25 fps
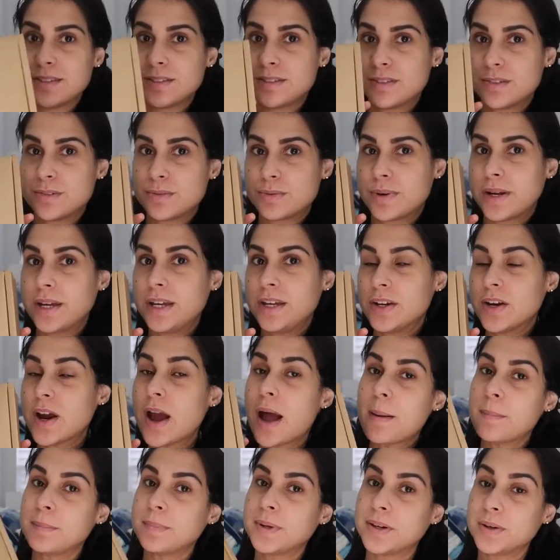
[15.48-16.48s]
It's right here.
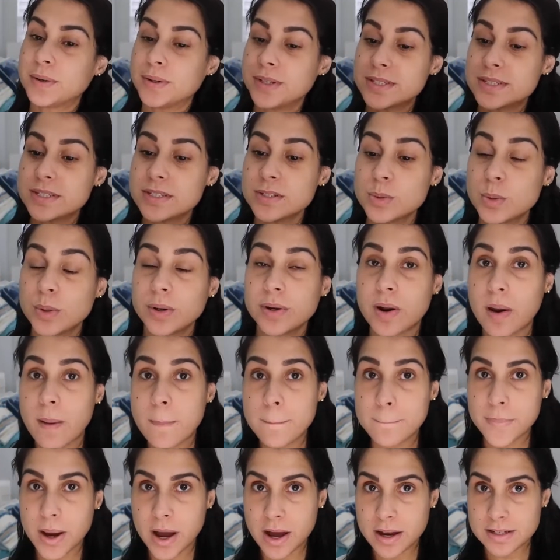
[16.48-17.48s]
I'm going to do an
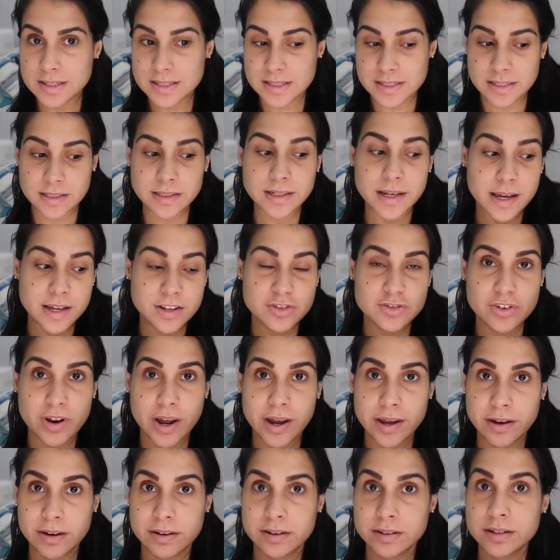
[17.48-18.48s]
unboxing and
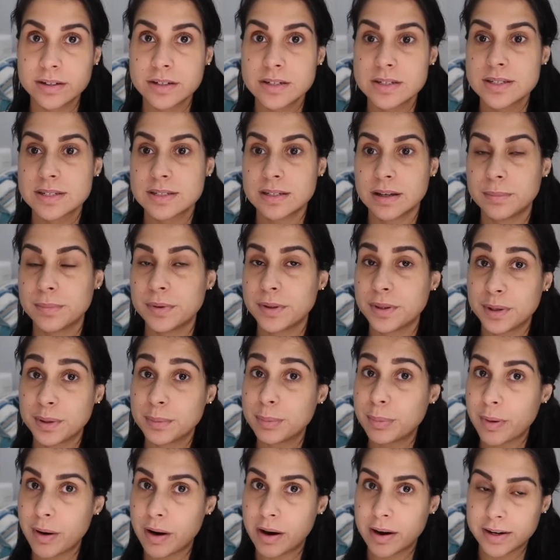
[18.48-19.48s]
try on some of their
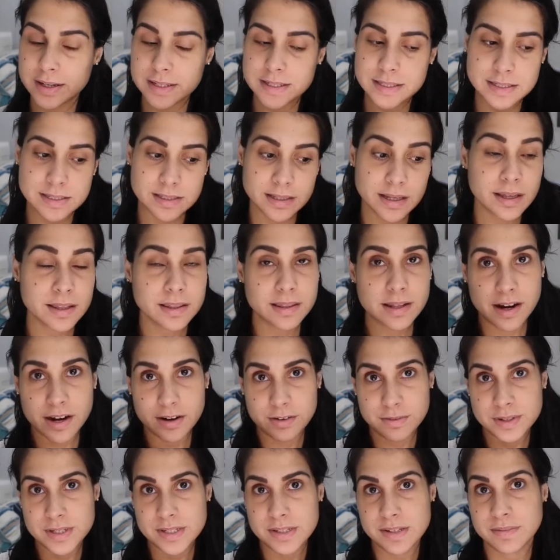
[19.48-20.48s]
products that I
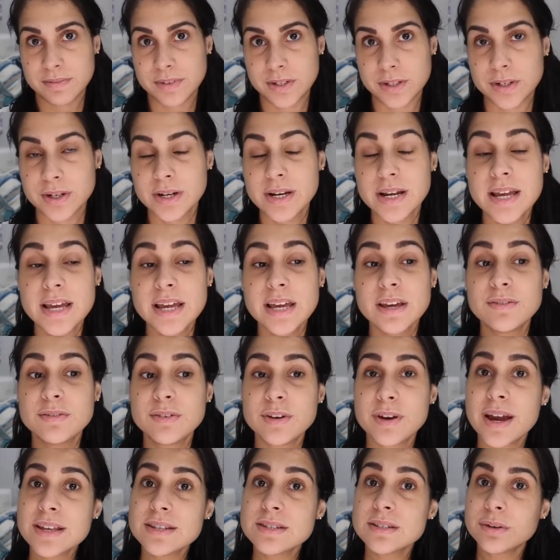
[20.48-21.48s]
received here. If you
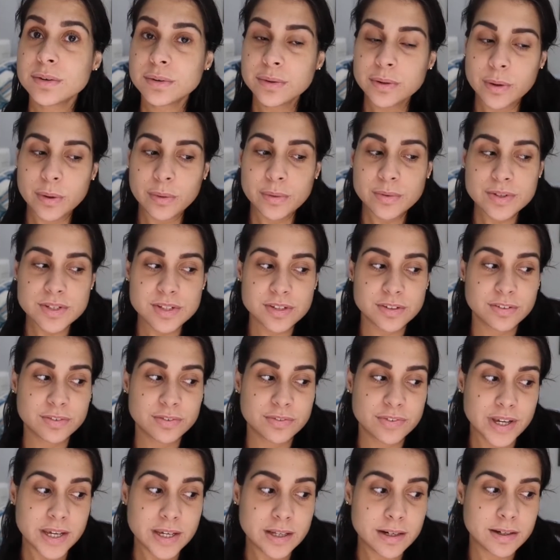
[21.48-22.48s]
guys don't know,
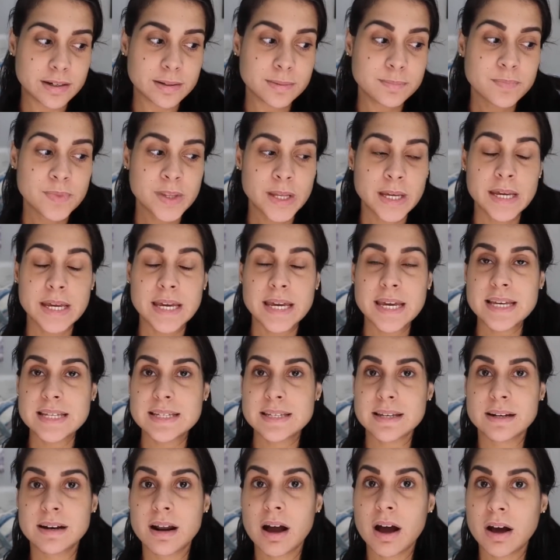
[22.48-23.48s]
Stylevana is
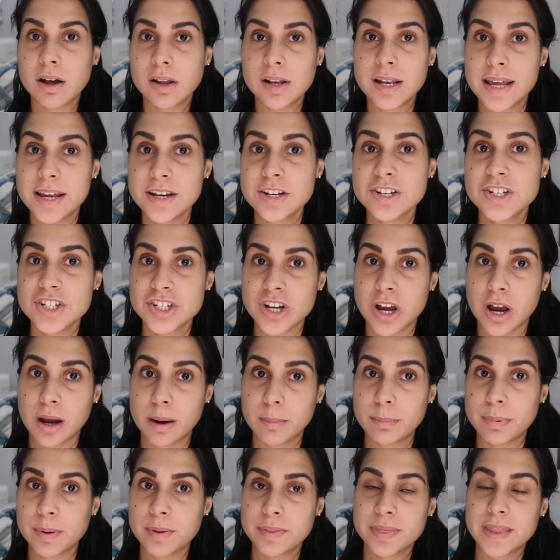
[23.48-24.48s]
an online
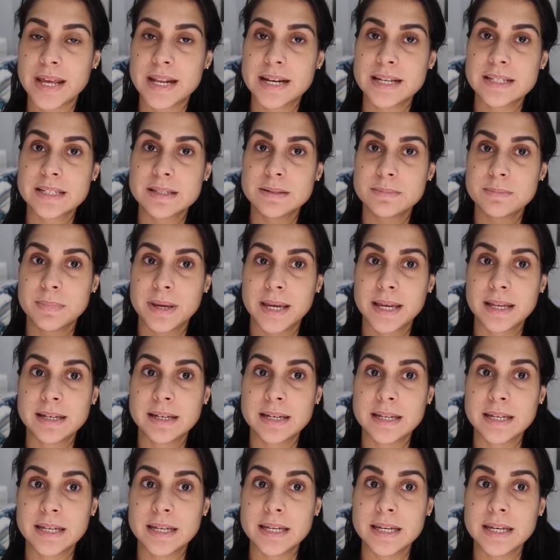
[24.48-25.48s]
shop that is
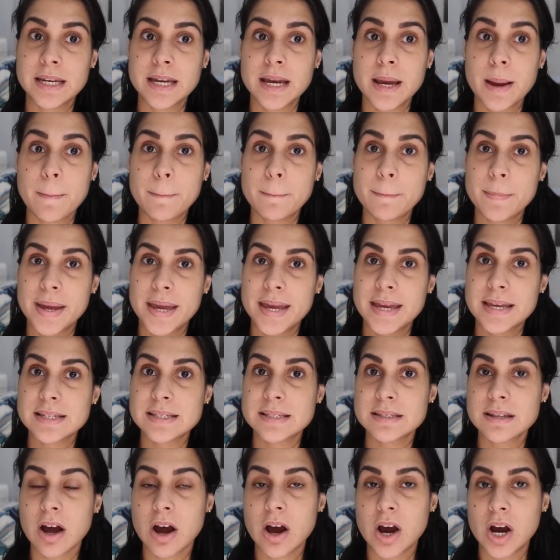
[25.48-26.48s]
mainly
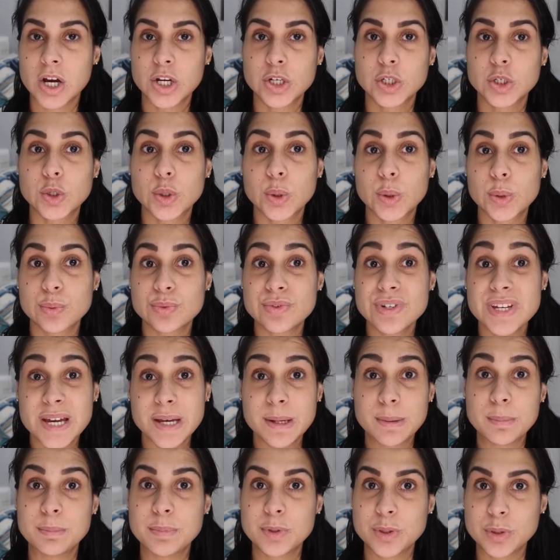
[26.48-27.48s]
based on
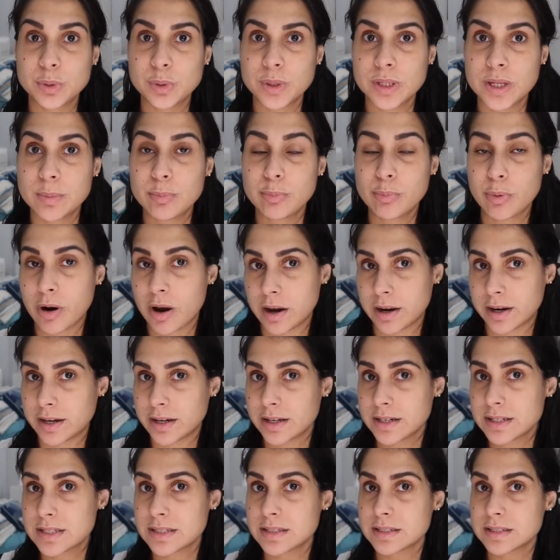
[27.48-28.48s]
Korean beauty
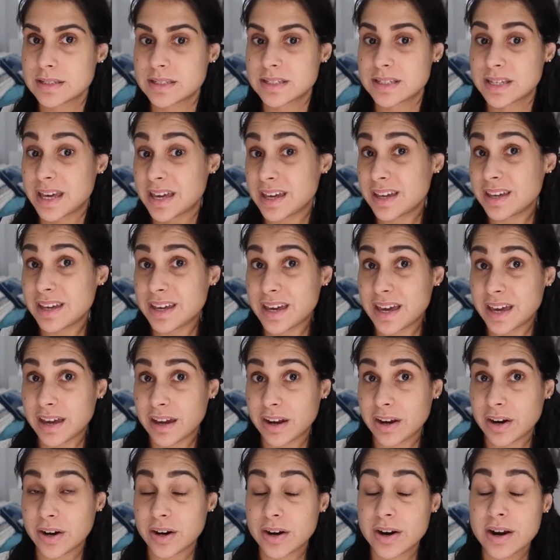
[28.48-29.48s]
products,
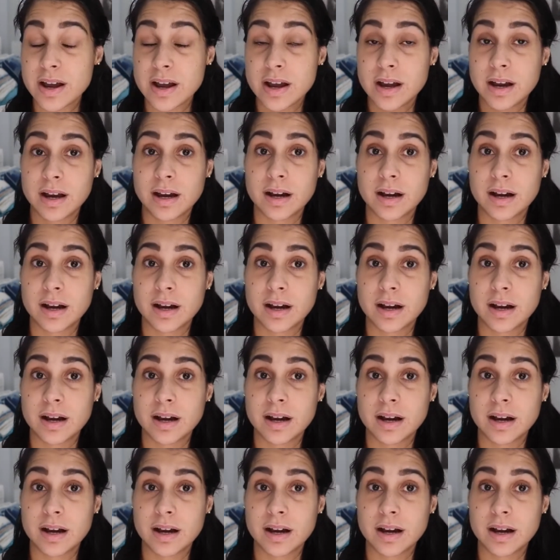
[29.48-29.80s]
skincare,